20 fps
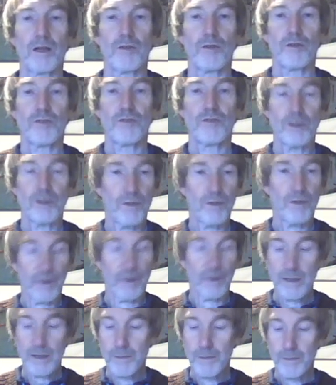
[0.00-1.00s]
duty
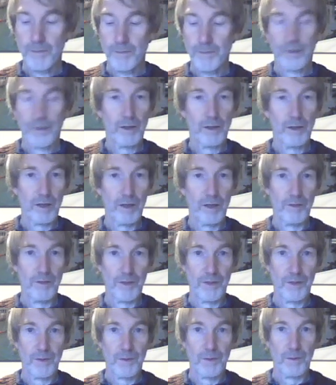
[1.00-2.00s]
as
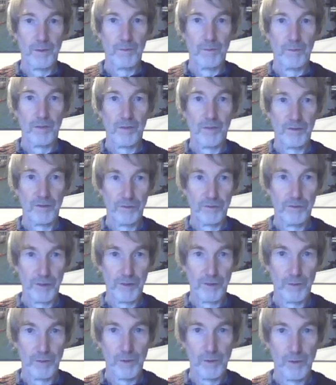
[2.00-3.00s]
this
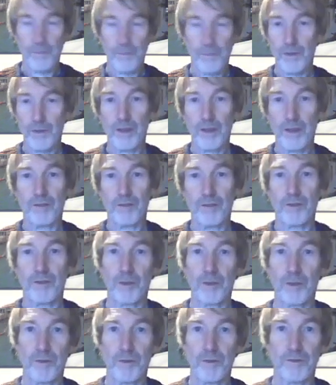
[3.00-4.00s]
centrifuge in
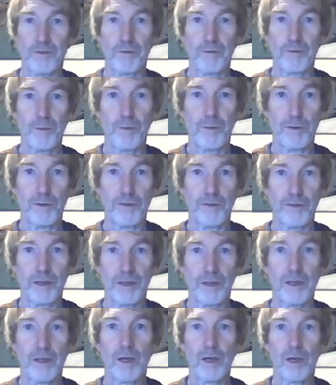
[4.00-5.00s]
terms of removing
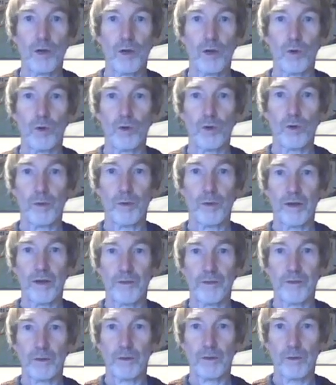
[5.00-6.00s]
all the
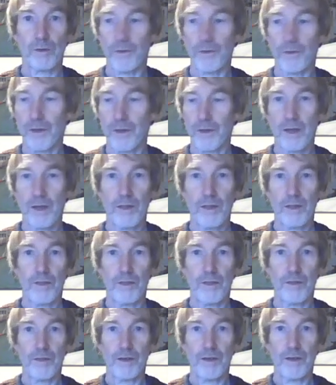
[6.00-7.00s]
particles
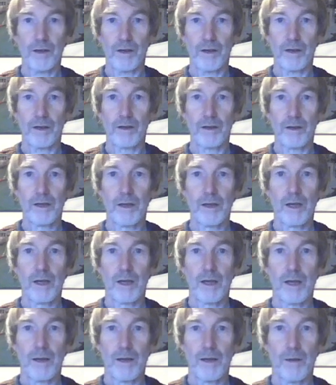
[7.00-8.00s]
that are
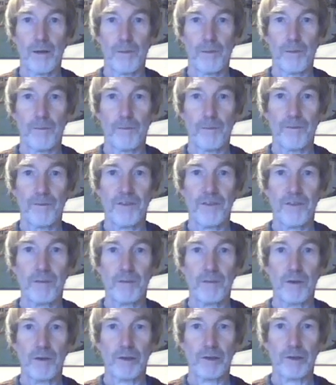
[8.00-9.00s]
10
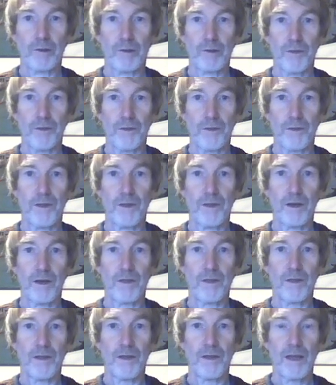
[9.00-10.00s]
microns in size
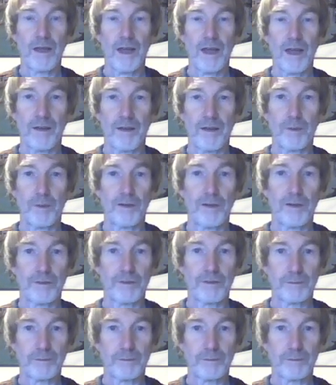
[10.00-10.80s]
and above.